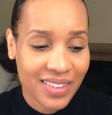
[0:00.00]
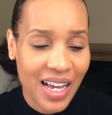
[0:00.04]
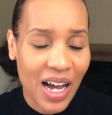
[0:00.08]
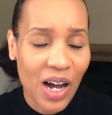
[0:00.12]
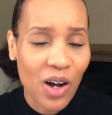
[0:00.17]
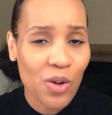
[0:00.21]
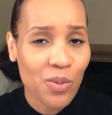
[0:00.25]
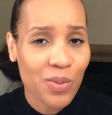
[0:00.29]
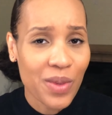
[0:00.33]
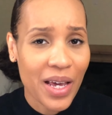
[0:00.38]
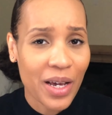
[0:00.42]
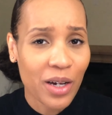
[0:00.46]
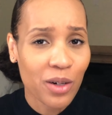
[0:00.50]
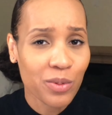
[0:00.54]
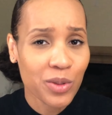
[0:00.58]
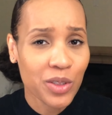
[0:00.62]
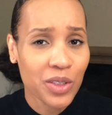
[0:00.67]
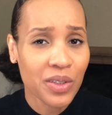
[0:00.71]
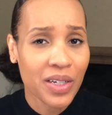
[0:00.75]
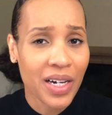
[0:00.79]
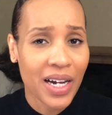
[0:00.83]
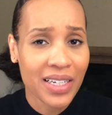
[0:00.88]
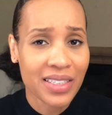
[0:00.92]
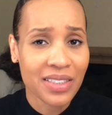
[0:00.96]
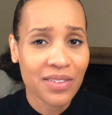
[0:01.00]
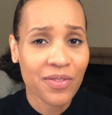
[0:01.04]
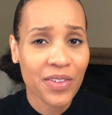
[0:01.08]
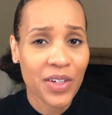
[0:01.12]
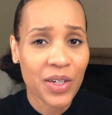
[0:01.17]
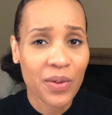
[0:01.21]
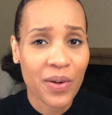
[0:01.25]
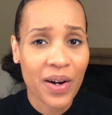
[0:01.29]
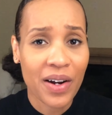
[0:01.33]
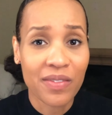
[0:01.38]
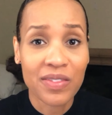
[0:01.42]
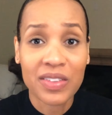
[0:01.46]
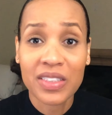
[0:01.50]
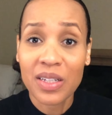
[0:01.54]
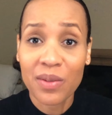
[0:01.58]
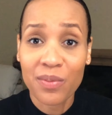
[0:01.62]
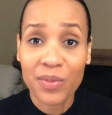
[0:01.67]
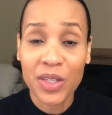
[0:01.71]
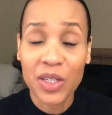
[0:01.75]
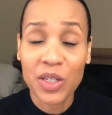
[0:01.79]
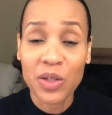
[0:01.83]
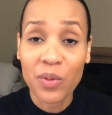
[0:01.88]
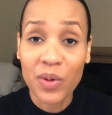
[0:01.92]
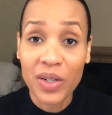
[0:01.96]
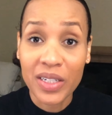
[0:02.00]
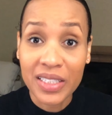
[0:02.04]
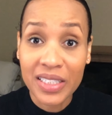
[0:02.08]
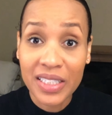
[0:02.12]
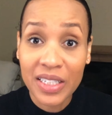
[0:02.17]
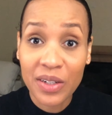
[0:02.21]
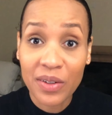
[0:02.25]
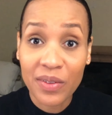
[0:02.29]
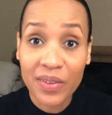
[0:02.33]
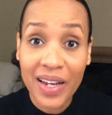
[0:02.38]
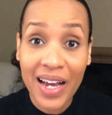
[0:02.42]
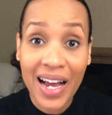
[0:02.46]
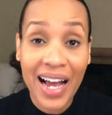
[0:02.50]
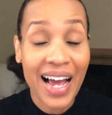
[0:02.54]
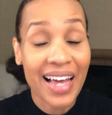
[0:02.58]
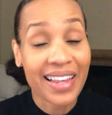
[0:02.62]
I hope that helps you guys figure out if something you want to see or not.